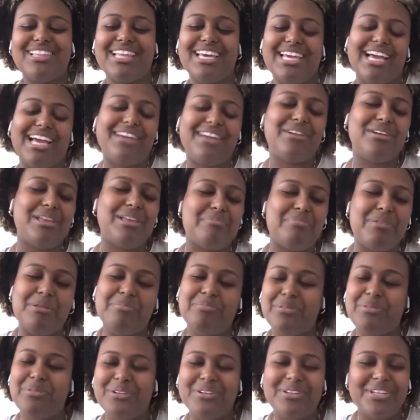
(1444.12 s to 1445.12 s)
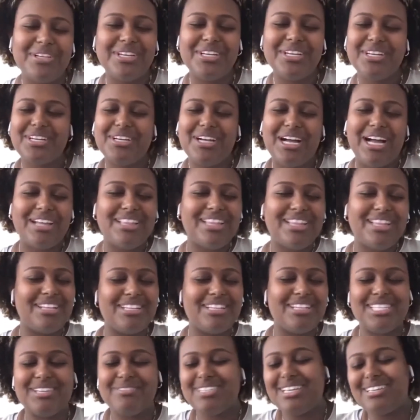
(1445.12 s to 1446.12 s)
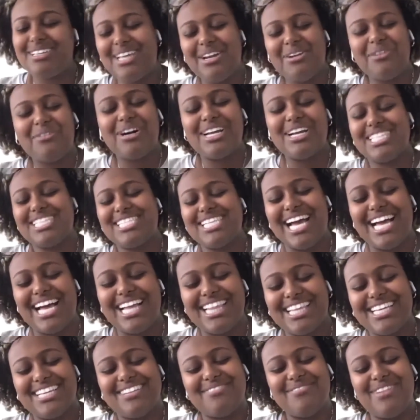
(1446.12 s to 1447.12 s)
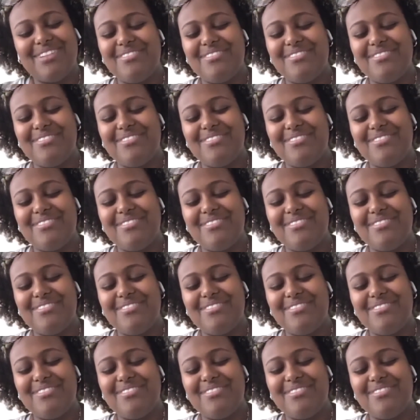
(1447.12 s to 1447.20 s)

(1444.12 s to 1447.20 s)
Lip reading: So like, I know like people, and sometimes they don't want a salad,